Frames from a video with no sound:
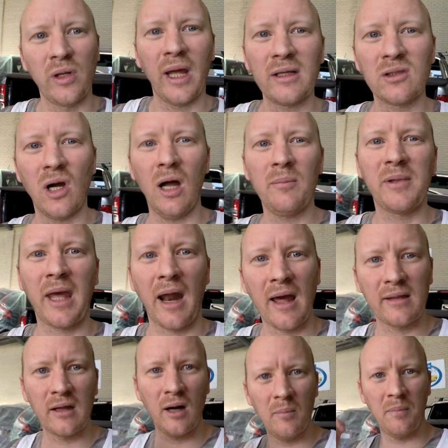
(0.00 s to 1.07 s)
next time, get
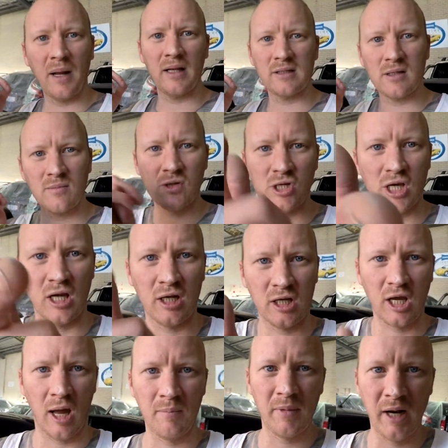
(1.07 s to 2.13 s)
out there and paint some shit.
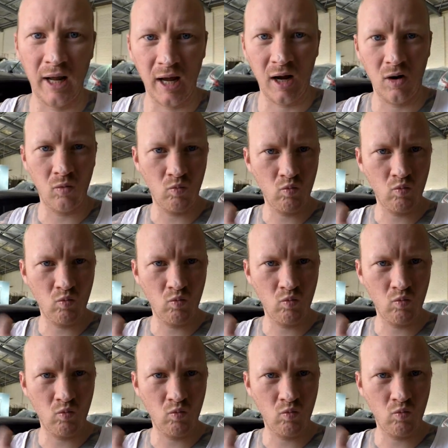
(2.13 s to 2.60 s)
Gunman out.